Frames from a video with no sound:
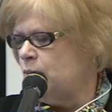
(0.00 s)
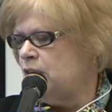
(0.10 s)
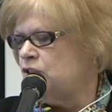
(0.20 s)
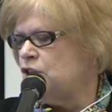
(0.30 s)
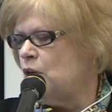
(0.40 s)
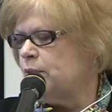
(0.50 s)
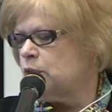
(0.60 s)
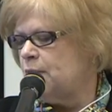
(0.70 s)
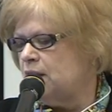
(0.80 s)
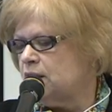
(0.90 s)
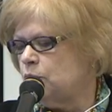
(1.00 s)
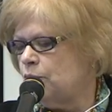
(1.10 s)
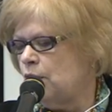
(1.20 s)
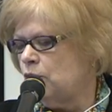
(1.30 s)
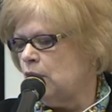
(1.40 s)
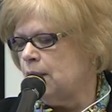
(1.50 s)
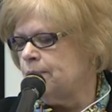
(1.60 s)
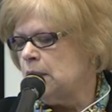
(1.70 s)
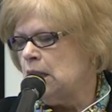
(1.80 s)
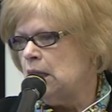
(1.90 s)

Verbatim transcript: the genomics medicine program.